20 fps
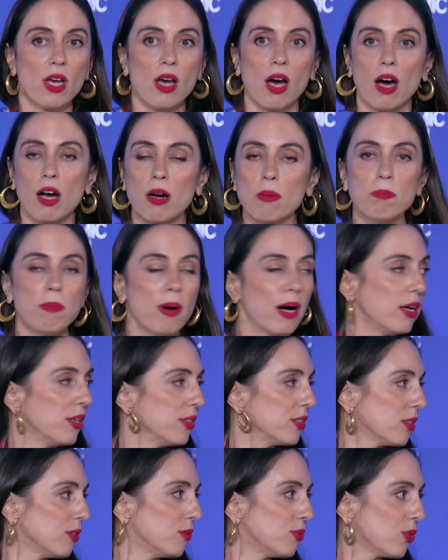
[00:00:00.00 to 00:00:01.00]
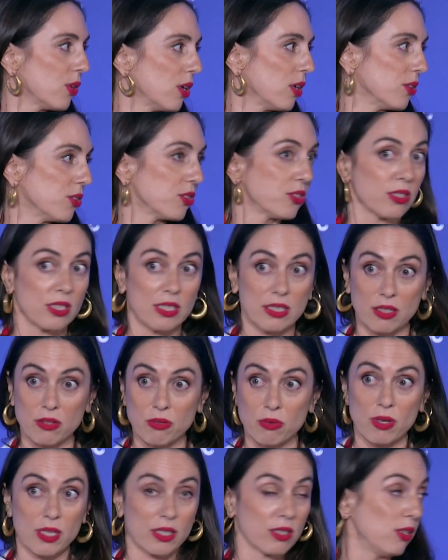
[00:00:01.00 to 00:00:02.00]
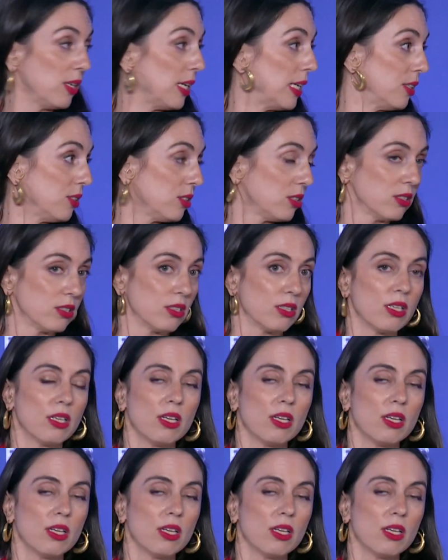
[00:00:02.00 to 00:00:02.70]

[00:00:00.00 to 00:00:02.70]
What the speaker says: are banned in France in a regulation.